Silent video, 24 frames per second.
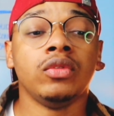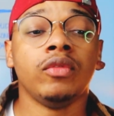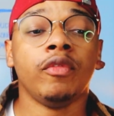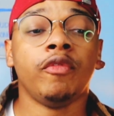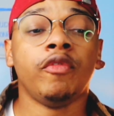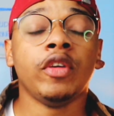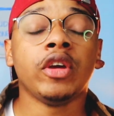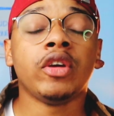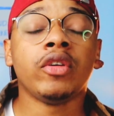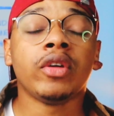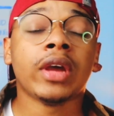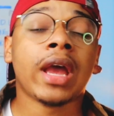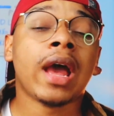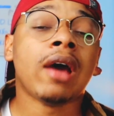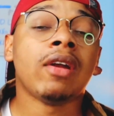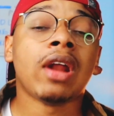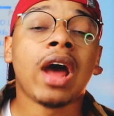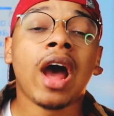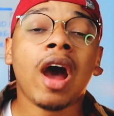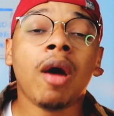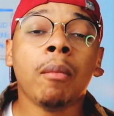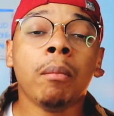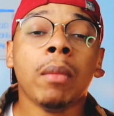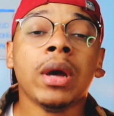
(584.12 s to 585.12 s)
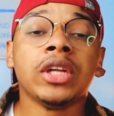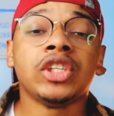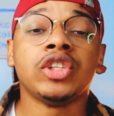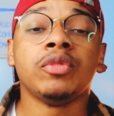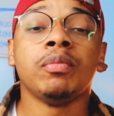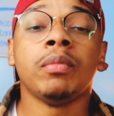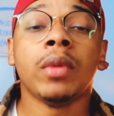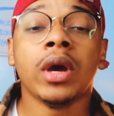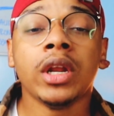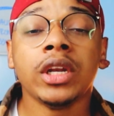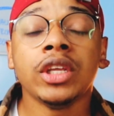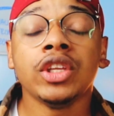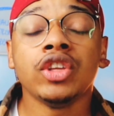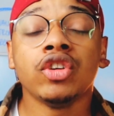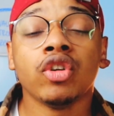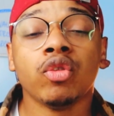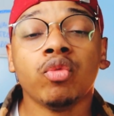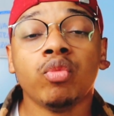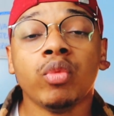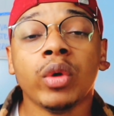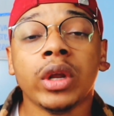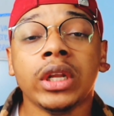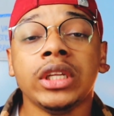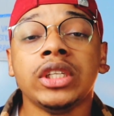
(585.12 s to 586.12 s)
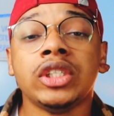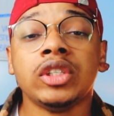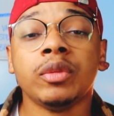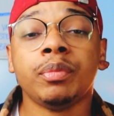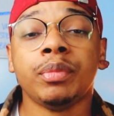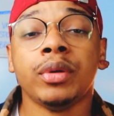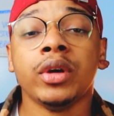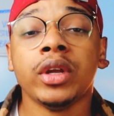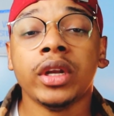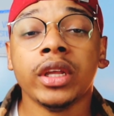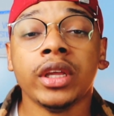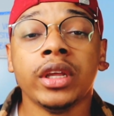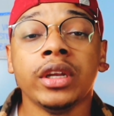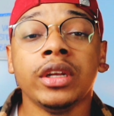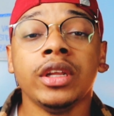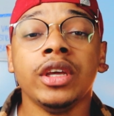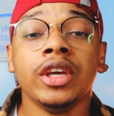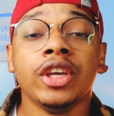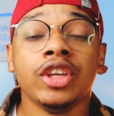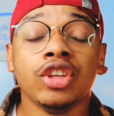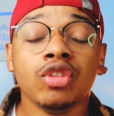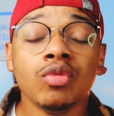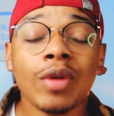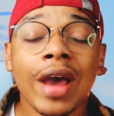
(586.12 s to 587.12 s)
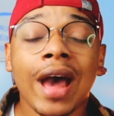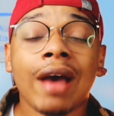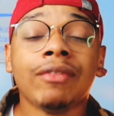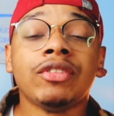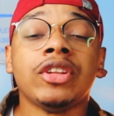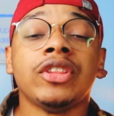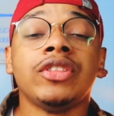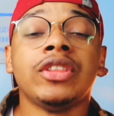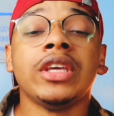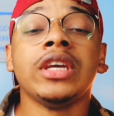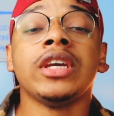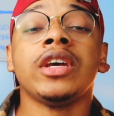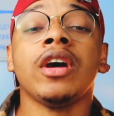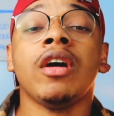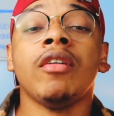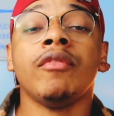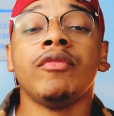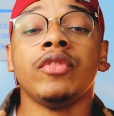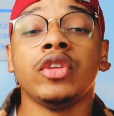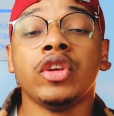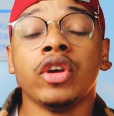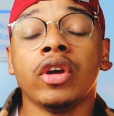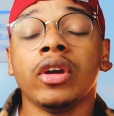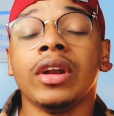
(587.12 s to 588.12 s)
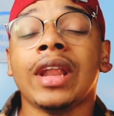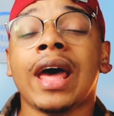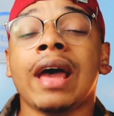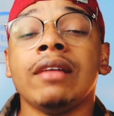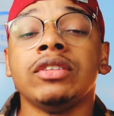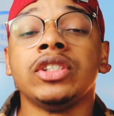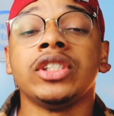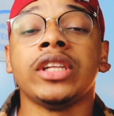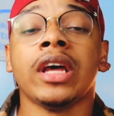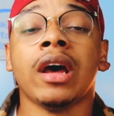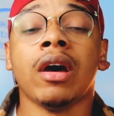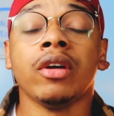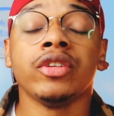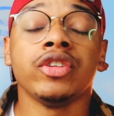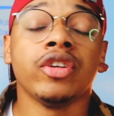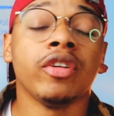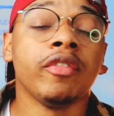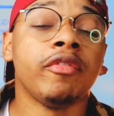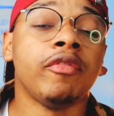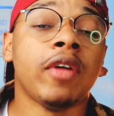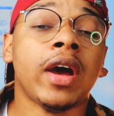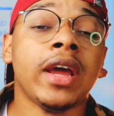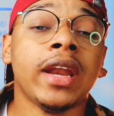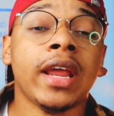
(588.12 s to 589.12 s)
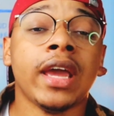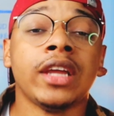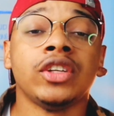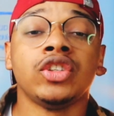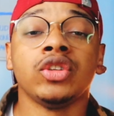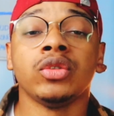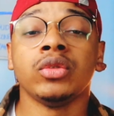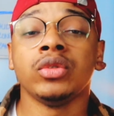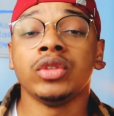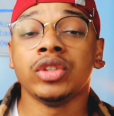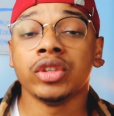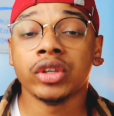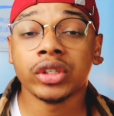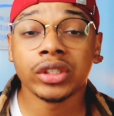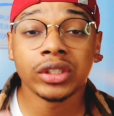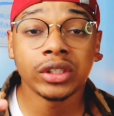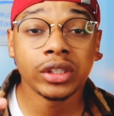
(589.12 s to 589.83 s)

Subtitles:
figuring out how much money you're willing to put in, you have to think of your lifestyle, your financials,